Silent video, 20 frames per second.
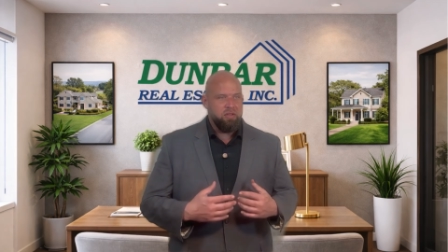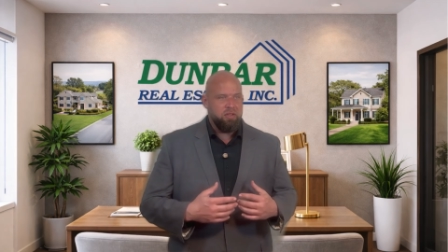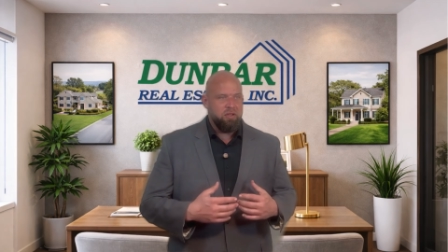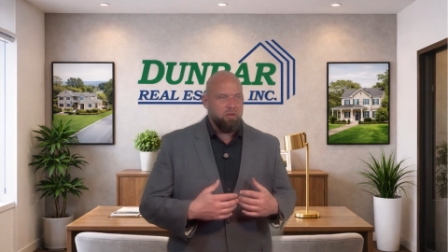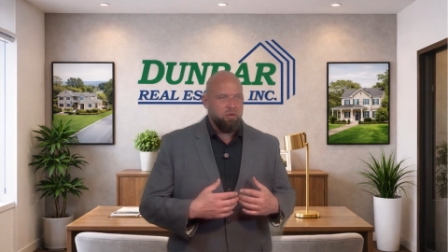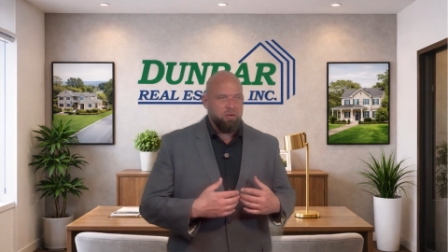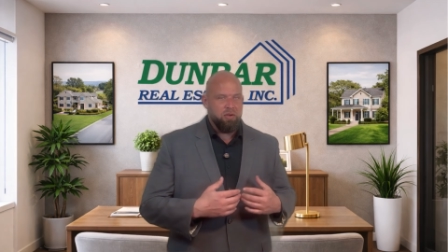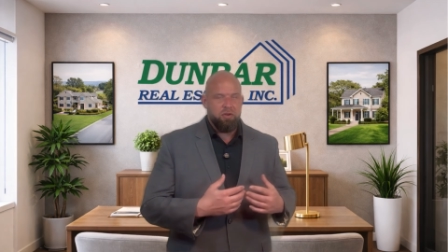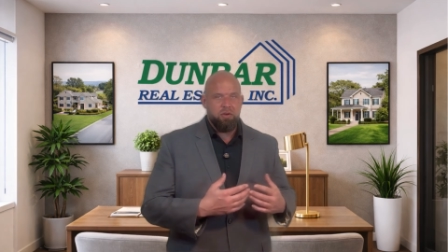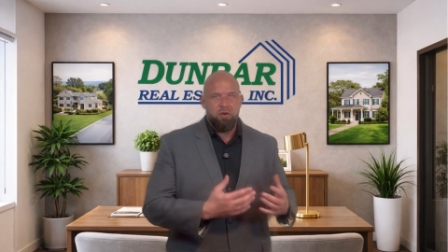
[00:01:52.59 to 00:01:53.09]

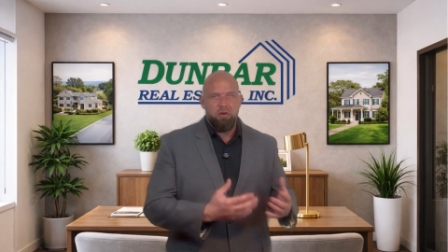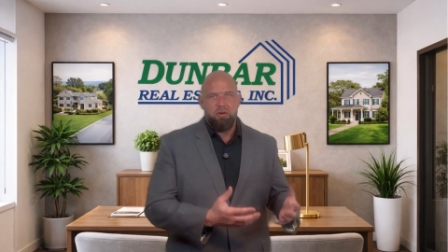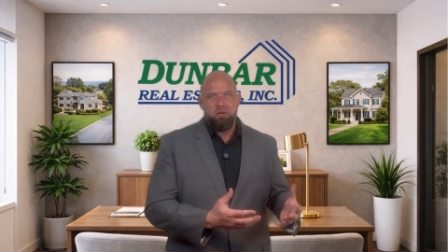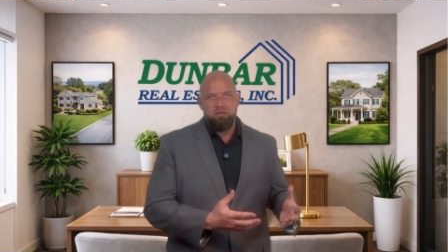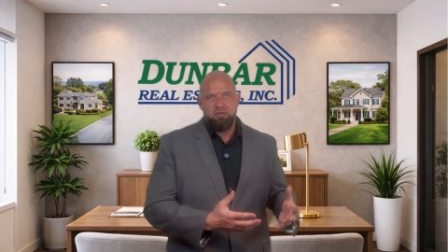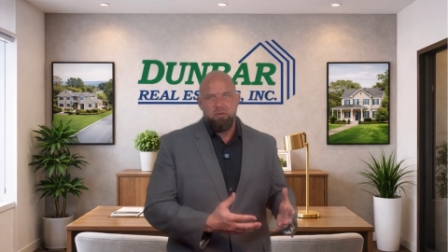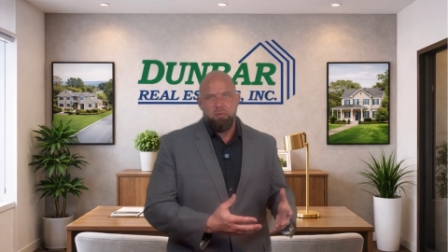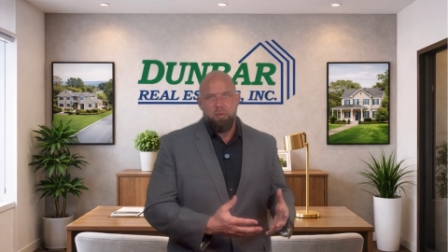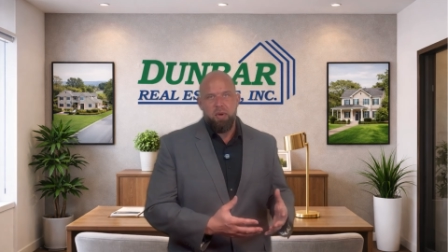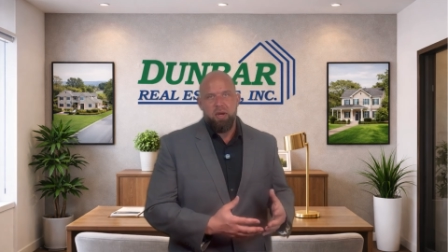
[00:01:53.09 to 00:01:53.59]

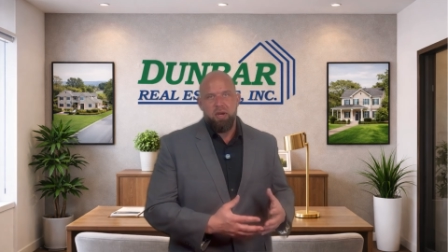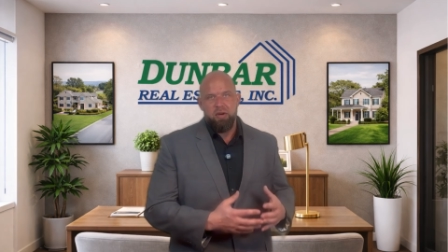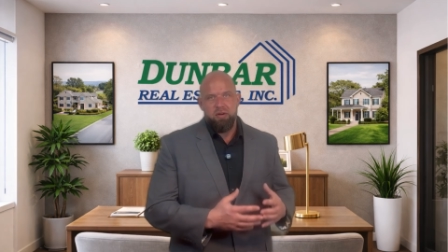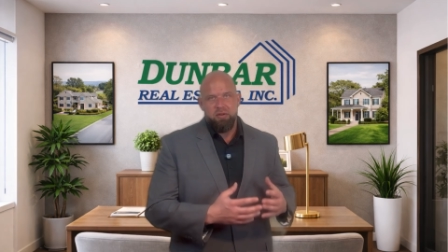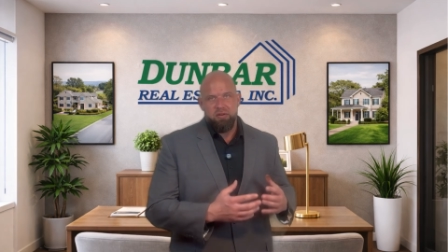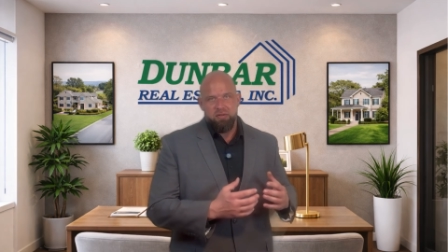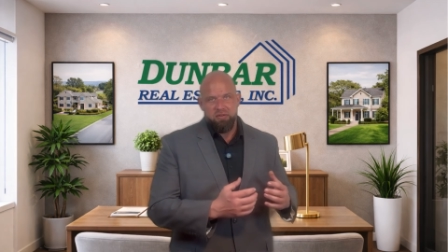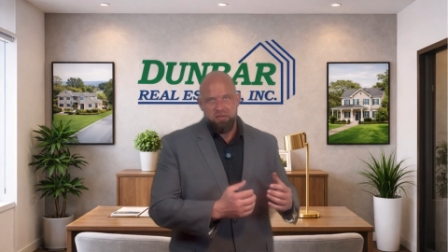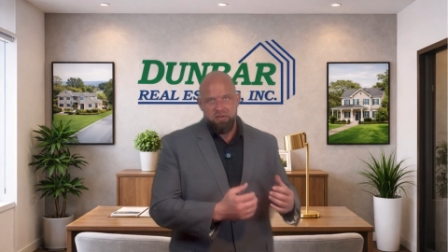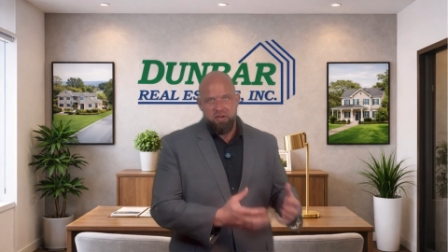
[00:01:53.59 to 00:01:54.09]
encourage the buyer
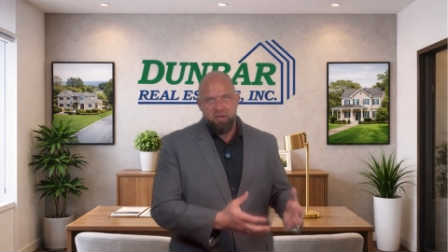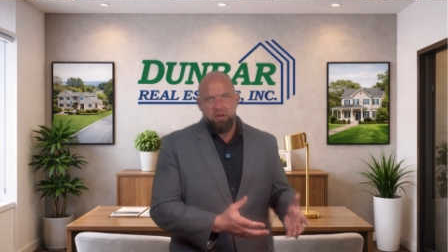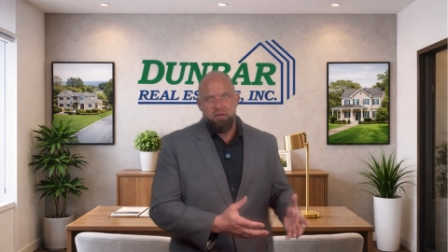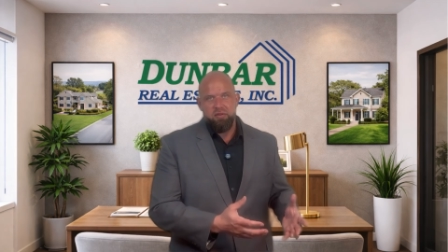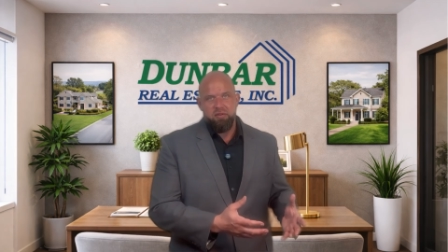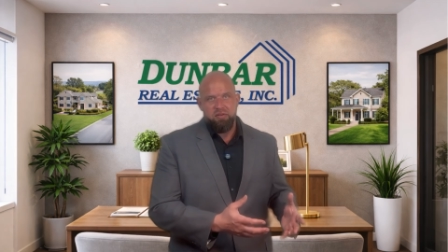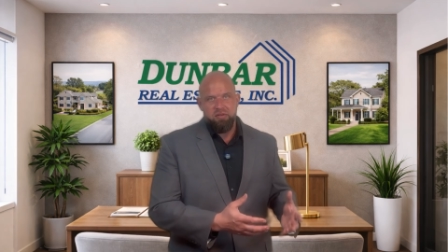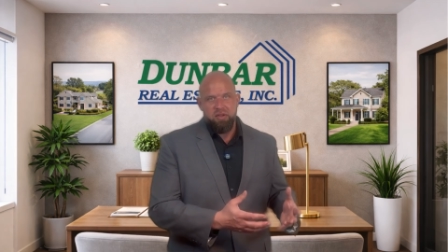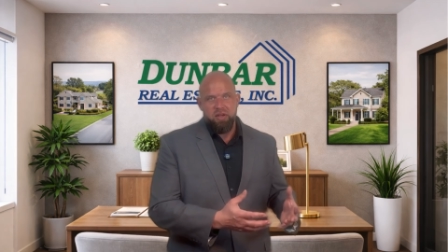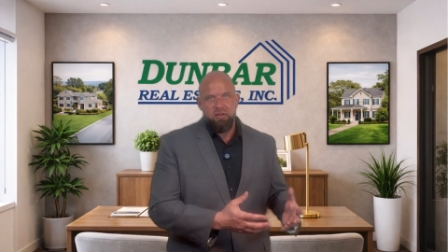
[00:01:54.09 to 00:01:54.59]
to
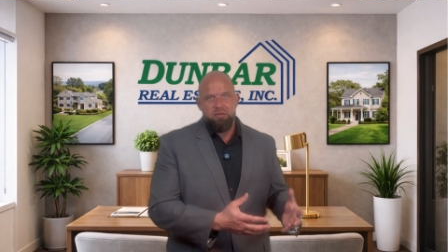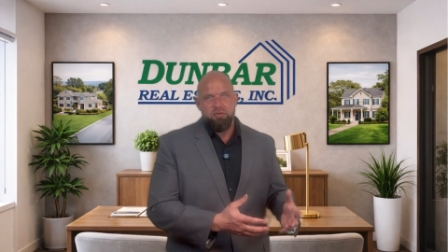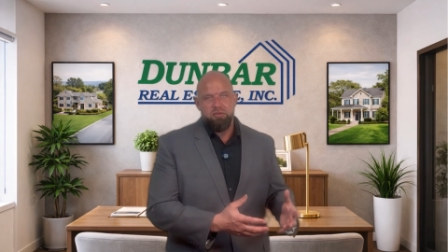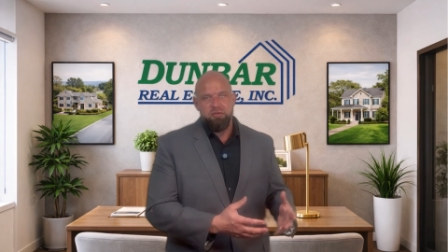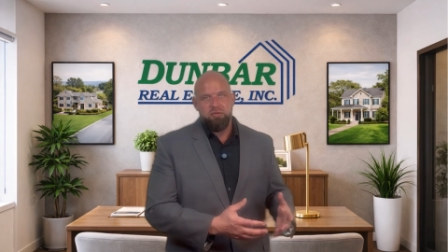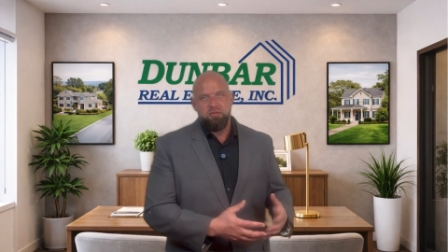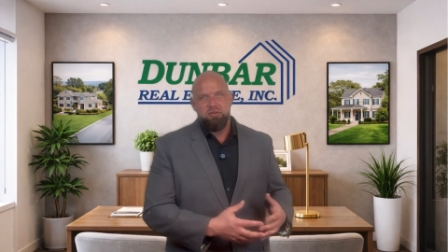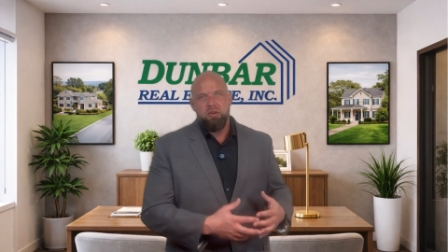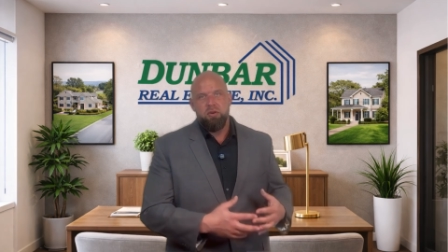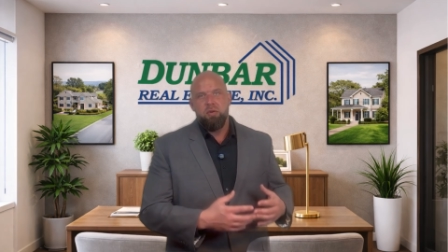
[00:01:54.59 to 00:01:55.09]
schedule
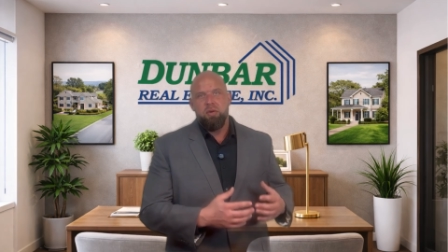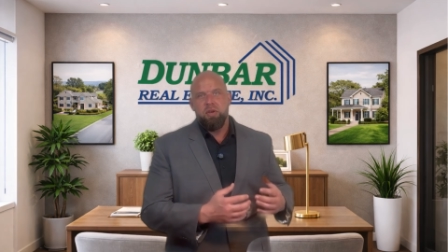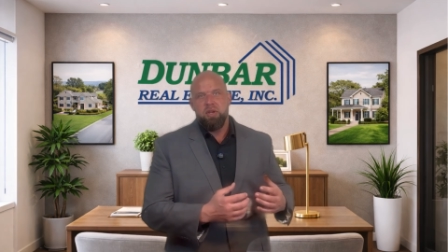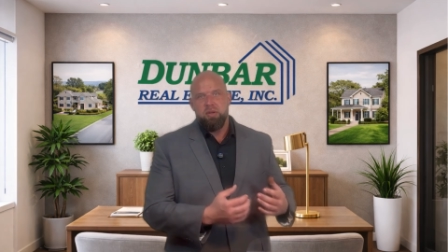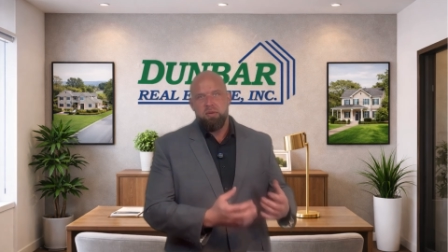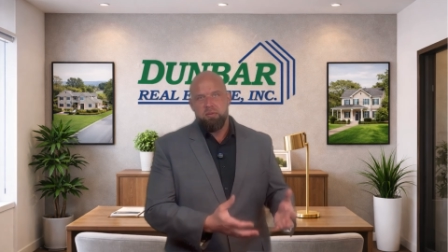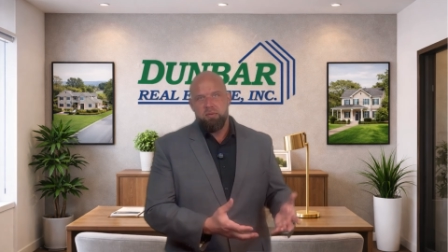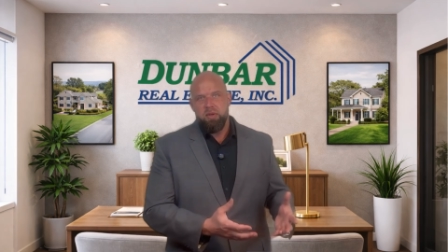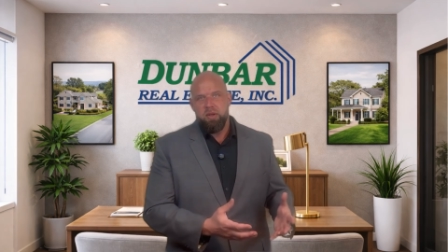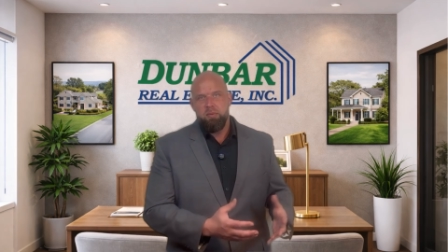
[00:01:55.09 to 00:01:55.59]
the showing
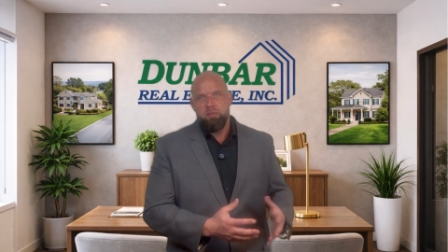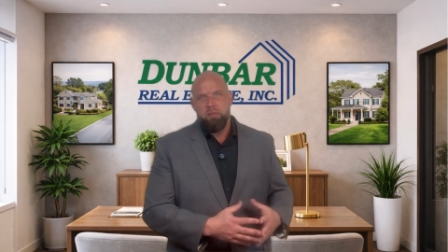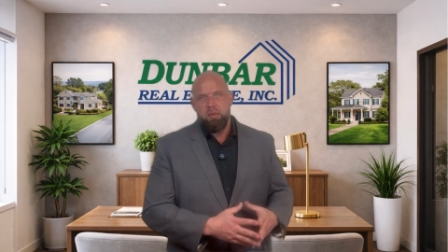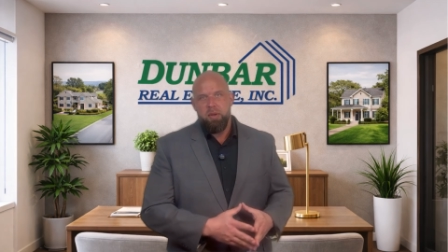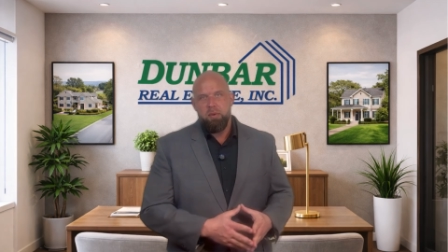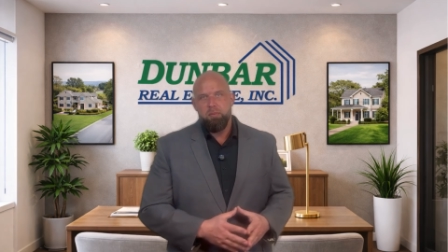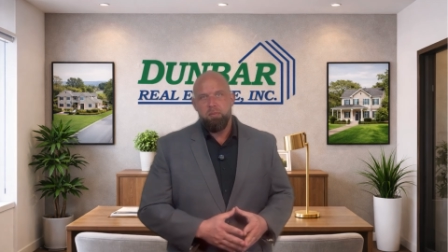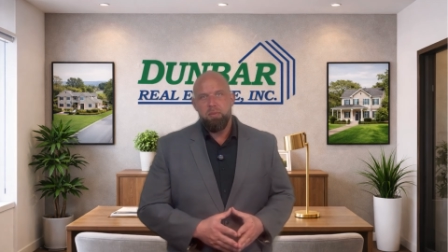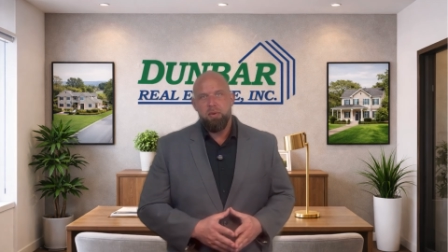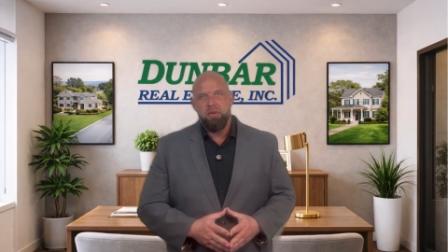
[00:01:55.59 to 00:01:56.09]
and